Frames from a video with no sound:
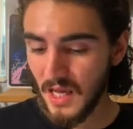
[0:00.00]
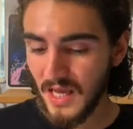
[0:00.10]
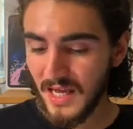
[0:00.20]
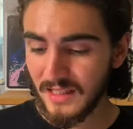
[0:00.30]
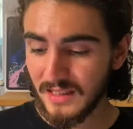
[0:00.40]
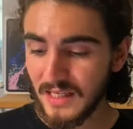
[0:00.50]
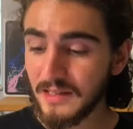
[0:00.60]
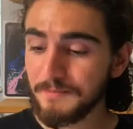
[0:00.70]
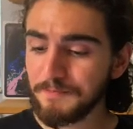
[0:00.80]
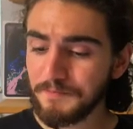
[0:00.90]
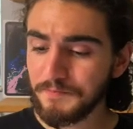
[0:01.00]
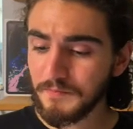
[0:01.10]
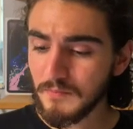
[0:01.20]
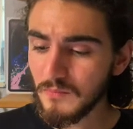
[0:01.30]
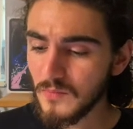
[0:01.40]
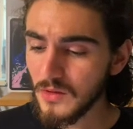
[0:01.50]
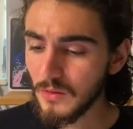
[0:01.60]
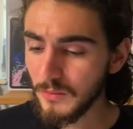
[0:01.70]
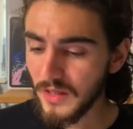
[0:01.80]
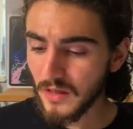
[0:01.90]
And then
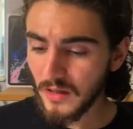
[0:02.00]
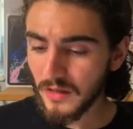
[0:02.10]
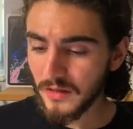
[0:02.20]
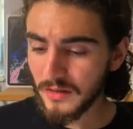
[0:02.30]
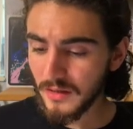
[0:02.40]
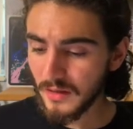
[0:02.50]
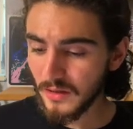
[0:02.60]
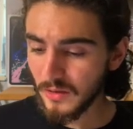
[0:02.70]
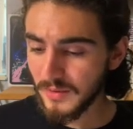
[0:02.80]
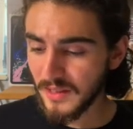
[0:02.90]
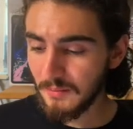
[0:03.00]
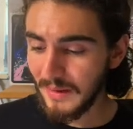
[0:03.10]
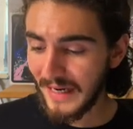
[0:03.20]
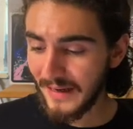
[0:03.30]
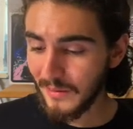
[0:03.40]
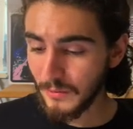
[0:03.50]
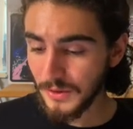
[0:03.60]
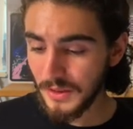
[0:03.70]
we learned a little bit about